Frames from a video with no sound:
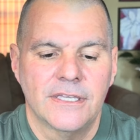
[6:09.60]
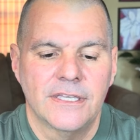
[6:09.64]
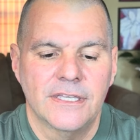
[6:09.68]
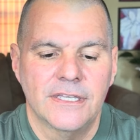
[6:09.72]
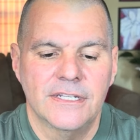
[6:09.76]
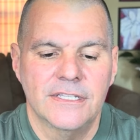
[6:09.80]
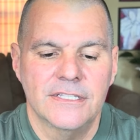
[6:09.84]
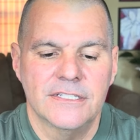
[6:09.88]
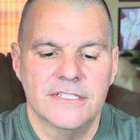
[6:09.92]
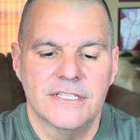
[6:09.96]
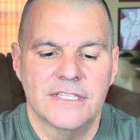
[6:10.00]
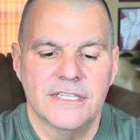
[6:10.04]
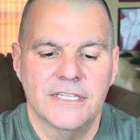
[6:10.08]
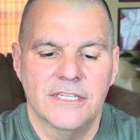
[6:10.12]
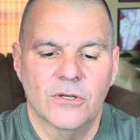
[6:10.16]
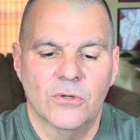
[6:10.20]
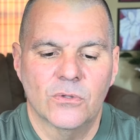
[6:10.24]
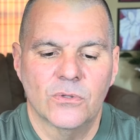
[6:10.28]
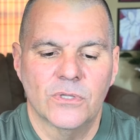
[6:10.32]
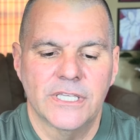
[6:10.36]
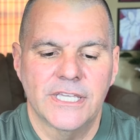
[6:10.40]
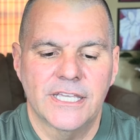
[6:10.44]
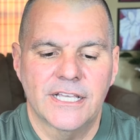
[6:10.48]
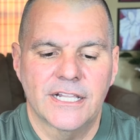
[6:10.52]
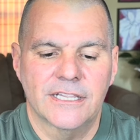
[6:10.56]
It is the
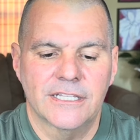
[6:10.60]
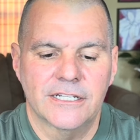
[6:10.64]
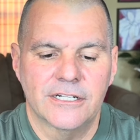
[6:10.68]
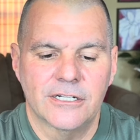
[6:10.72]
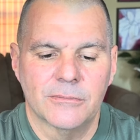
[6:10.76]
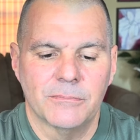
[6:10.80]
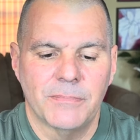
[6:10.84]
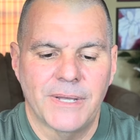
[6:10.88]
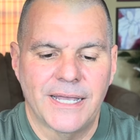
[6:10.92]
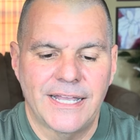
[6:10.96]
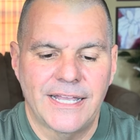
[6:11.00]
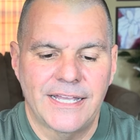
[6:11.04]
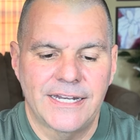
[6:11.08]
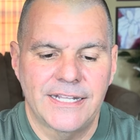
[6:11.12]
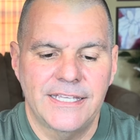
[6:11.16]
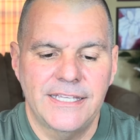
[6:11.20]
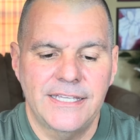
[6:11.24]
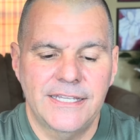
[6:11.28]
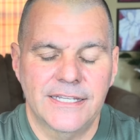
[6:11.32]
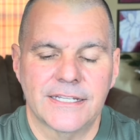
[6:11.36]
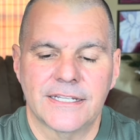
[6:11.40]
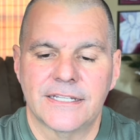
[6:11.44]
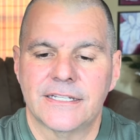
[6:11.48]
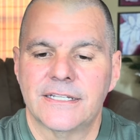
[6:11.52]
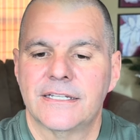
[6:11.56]
only clear
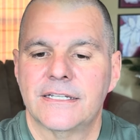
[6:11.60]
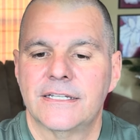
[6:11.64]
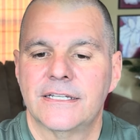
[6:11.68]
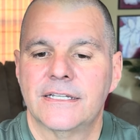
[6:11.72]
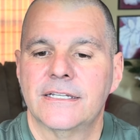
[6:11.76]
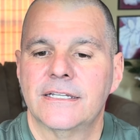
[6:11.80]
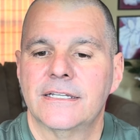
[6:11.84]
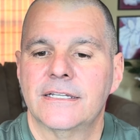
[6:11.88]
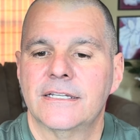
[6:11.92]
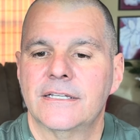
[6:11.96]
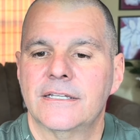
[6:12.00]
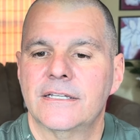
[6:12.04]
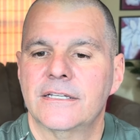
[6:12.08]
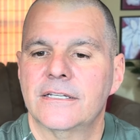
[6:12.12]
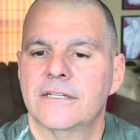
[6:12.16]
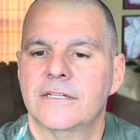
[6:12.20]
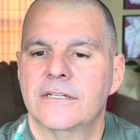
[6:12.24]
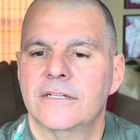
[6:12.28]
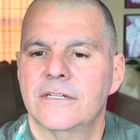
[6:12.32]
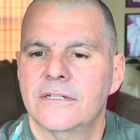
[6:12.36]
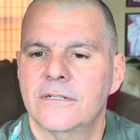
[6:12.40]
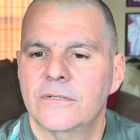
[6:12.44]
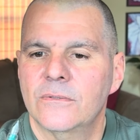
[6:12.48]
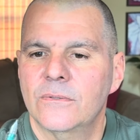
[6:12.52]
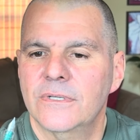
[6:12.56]
body
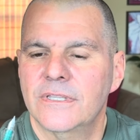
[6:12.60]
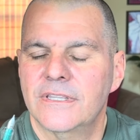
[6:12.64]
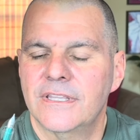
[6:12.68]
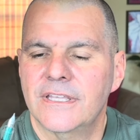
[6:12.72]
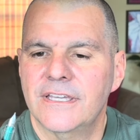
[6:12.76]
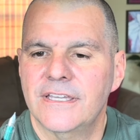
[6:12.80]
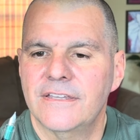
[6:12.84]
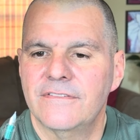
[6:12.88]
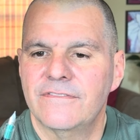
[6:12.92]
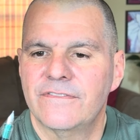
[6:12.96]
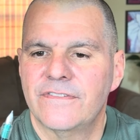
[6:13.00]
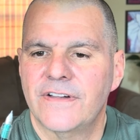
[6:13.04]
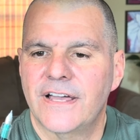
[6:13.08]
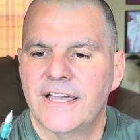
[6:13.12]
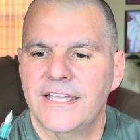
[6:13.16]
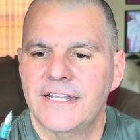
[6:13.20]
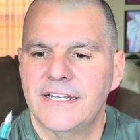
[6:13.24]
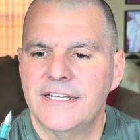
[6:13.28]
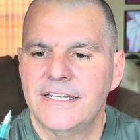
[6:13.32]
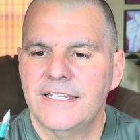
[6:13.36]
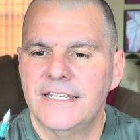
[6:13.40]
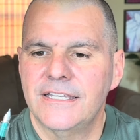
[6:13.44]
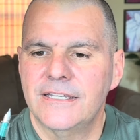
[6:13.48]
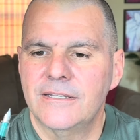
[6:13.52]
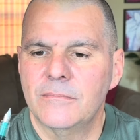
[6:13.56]
with a
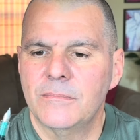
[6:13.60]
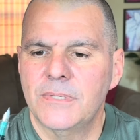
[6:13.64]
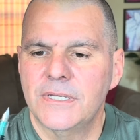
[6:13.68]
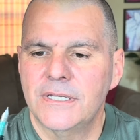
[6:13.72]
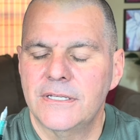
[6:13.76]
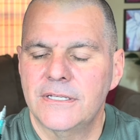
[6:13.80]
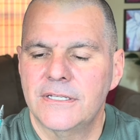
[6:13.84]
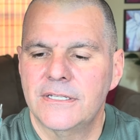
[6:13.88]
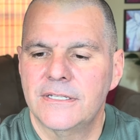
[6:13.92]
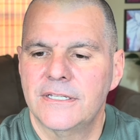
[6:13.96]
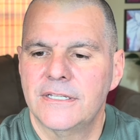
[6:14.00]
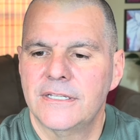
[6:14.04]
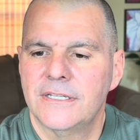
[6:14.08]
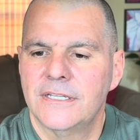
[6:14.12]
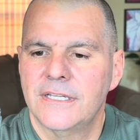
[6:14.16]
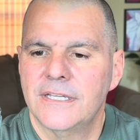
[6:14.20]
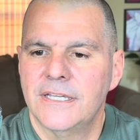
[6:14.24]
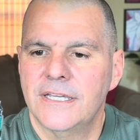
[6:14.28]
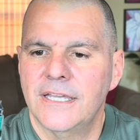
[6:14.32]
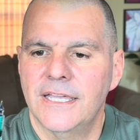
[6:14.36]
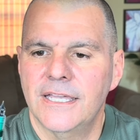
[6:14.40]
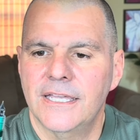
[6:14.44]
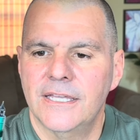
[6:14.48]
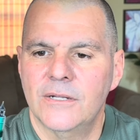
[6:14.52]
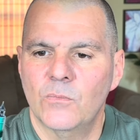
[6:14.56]
fine nib
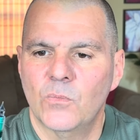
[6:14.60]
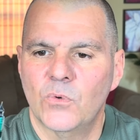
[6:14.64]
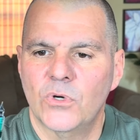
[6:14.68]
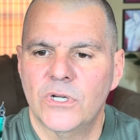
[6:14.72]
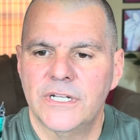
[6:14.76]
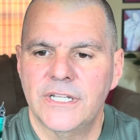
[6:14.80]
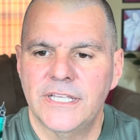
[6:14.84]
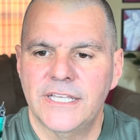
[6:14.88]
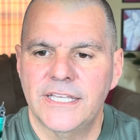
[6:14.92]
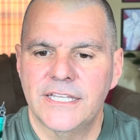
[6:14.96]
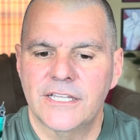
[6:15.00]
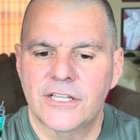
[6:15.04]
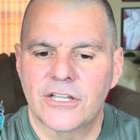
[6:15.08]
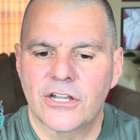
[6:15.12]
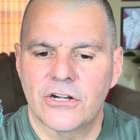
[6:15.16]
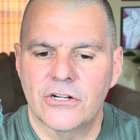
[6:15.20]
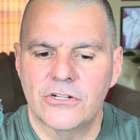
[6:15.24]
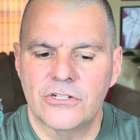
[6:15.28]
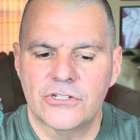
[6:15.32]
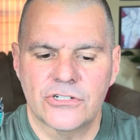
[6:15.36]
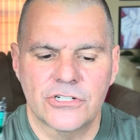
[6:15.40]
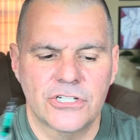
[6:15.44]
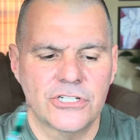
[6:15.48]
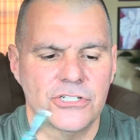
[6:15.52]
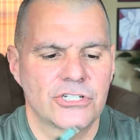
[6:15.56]
and one ink
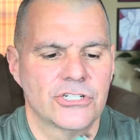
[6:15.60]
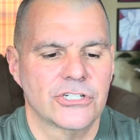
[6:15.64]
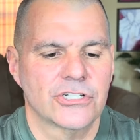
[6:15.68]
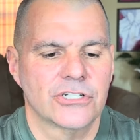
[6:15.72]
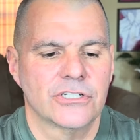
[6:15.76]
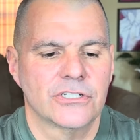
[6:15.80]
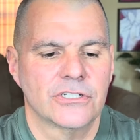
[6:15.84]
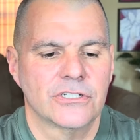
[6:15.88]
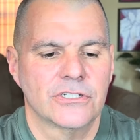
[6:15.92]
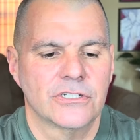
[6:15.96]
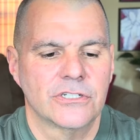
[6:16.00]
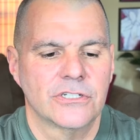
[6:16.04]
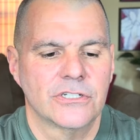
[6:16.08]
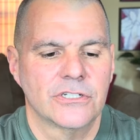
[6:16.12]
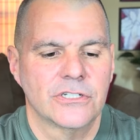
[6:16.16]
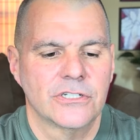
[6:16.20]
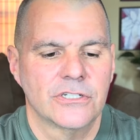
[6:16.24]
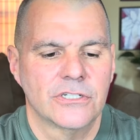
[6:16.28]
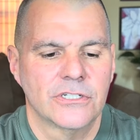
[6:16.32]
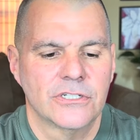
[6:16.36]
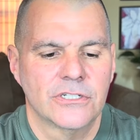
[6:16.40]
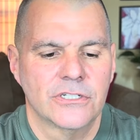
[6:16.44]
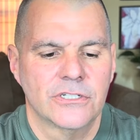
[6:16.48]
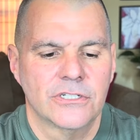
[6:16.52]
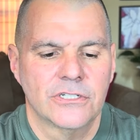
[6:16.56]
cartridge.
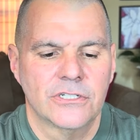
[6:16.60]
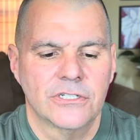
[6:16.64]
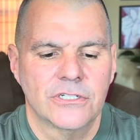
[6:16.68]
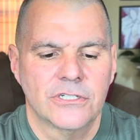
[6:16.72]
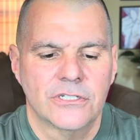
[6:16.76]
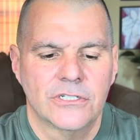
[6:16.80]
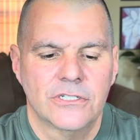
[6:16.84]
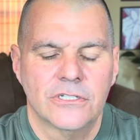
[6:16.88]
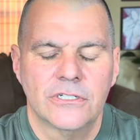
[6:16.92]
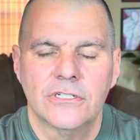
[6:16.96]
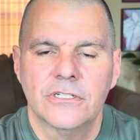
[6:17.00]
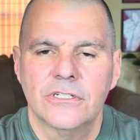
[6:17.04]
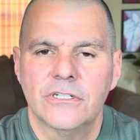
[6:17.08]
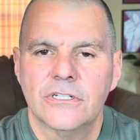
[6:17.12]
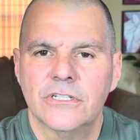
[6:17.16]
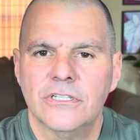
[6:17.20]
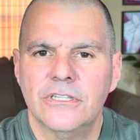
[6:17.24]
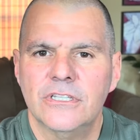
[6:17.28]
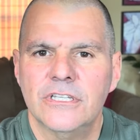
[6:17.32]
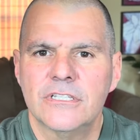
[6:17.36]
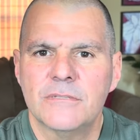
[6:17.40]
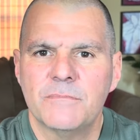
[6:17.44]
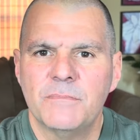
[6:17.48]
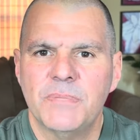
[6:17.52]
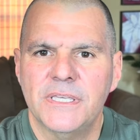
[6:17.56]
Could
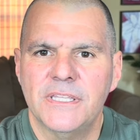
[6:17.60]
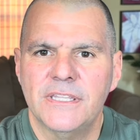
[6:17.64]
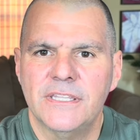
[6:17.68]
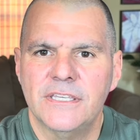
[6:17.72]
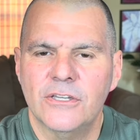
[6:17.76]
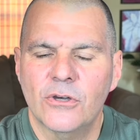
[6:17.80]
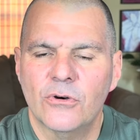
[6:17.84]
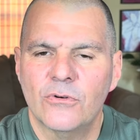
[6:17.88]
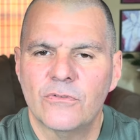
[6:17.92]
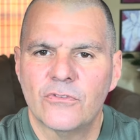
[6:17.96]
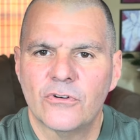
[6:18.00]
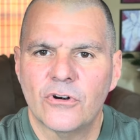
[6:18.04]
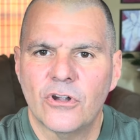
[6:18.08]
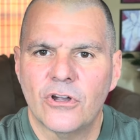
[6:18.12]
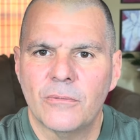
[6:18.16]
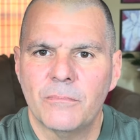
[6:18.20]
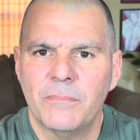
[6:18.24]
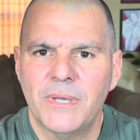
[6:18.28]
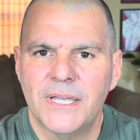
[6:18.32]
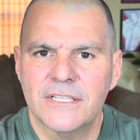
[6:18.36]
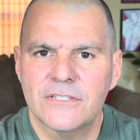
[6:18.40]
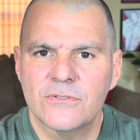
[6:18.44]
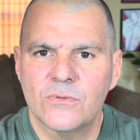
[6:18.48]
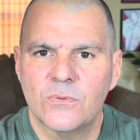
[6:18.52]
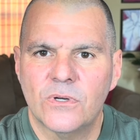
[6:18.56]
this be the overall
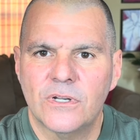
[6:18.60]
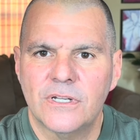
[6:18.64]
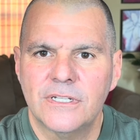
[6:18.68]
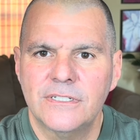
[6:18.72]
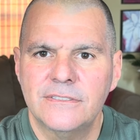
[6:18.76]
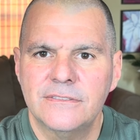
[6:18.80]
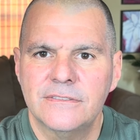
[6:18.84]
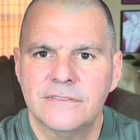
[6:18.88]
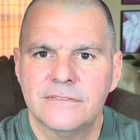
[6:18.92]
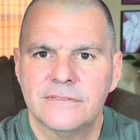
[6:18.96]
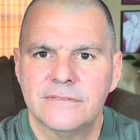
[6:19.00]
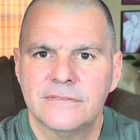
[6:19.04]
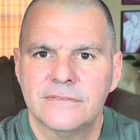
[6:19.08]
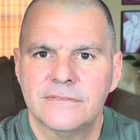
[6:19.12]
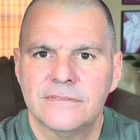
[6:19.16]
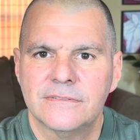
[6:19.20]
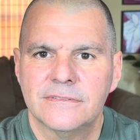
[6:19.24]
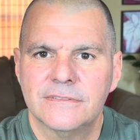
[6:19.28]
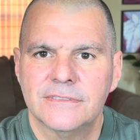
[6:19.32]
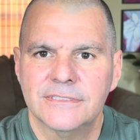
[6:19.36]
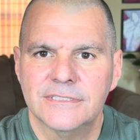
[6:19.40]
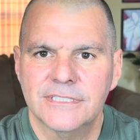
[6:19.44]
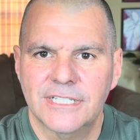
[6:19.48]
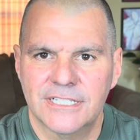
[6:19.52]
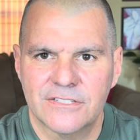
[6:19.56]
best one?
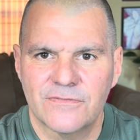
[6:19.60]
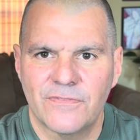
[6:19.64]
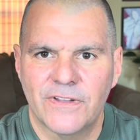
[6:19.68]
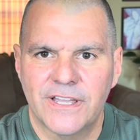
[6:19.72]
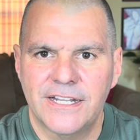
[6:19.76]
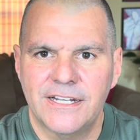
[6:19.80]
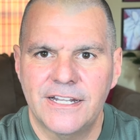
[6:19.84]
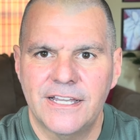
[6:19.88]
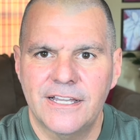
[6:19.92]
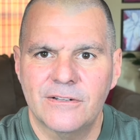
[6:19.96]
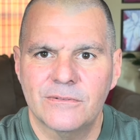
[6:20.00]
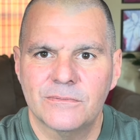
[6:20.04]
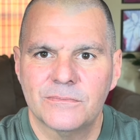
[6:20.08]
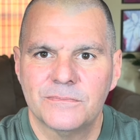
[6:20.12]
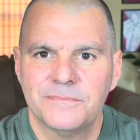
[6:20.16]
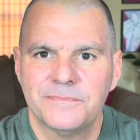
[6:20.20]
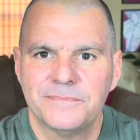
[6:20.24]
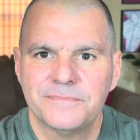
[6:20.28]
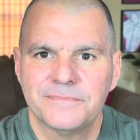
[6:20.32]
Let's find out.